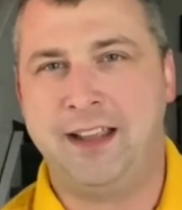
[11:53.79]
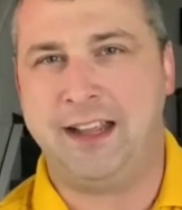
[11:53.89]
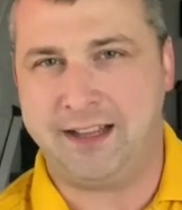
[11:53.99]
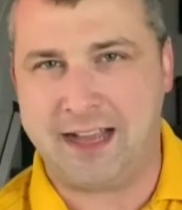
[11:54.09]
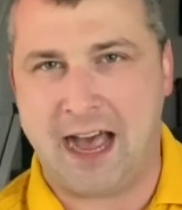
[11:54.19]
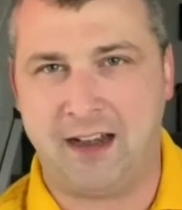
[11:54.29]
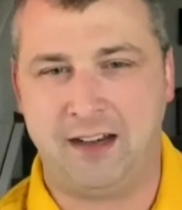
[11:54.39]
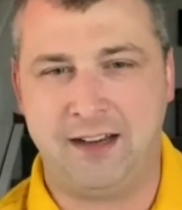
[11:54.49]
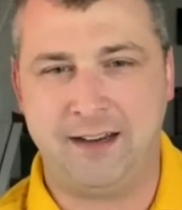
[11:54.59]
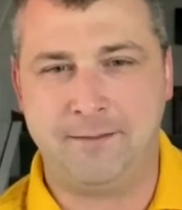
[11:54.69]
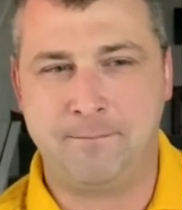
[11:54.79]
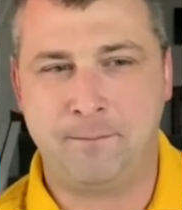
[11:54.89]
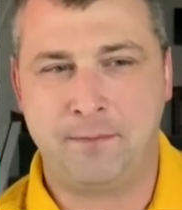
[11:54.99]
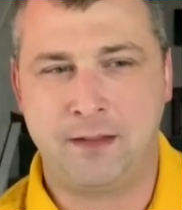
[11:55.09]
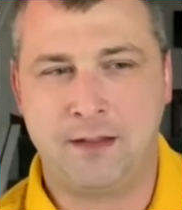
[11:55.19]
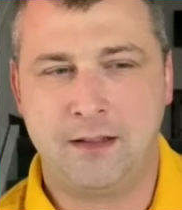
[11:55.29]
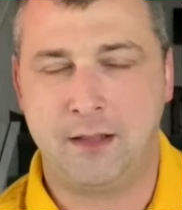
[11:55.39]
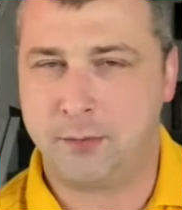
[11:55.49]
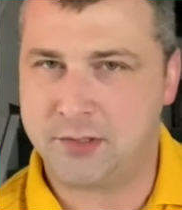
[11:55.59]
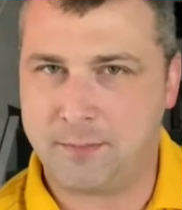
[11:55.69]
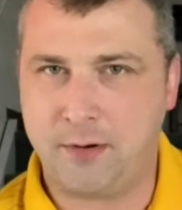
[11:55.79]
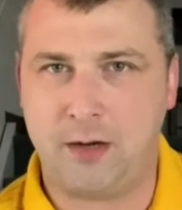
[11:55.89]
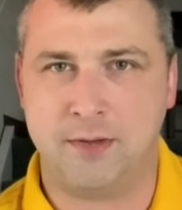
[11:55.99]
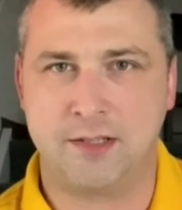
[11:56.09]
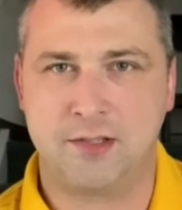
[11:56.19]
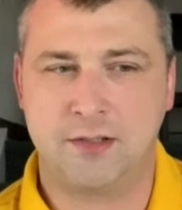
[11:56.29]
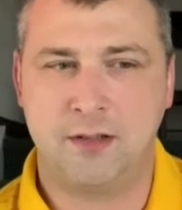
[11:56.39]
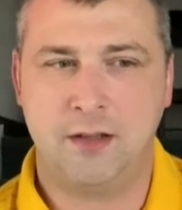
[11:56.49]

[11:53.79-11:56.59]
in Galilee. There was the promise.